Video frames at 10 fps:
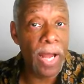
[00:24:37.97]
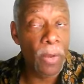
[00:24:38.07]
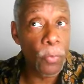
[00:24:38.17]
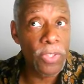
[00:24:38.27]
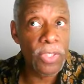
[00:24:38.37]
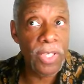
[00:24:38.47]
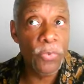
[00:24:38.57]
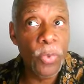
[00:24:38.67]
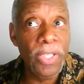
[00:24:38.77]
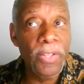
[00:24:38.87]
which
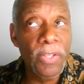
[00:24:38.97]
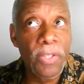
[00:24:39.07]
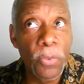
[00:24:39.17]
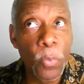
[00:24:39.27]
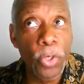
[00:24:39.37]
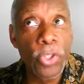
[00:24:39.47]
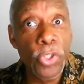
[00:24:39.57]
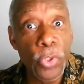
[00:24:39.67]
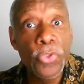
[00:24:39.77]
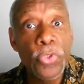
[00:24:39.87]
is really, the word
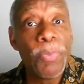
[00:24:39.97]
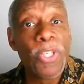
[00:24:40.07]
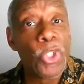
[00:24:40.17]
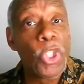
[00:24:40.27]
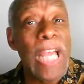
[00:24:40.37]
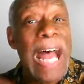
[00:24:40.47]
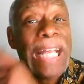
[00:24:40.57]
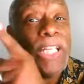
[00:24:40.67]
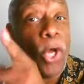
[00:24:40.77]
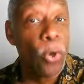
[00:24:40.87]
used to be
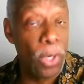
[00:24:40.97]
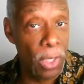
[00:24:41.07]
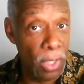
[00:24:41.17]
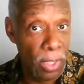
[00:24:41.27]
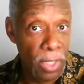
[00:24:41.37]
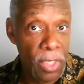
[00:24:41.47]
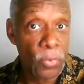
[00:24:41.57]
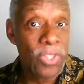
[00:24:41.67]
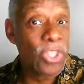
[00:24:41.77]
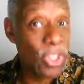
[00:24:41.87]
Shiloh,
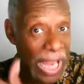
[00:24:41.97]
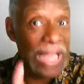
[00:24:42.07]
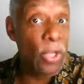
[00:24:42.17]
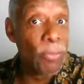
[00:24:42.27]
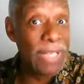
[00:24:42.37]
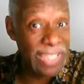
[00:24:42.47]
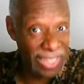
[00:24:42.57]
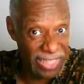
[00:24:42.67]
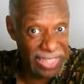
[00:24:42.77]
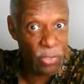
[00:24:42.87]
which is Shiloh means
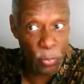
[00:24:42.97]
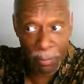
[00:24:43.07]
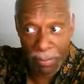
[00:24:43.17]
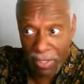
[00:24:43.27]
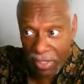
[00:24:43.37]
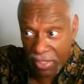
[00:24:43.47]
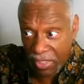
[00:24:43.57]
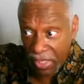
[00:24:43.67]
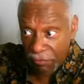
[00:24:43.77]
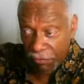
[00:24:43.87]
the sent one, meaning it's
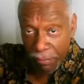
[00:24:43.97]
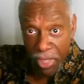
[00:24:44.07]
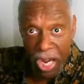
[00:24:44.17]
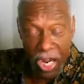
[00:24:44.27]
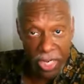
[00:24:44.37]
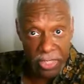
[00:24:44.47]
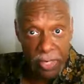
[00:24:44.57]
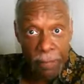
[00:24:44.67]
sent from God.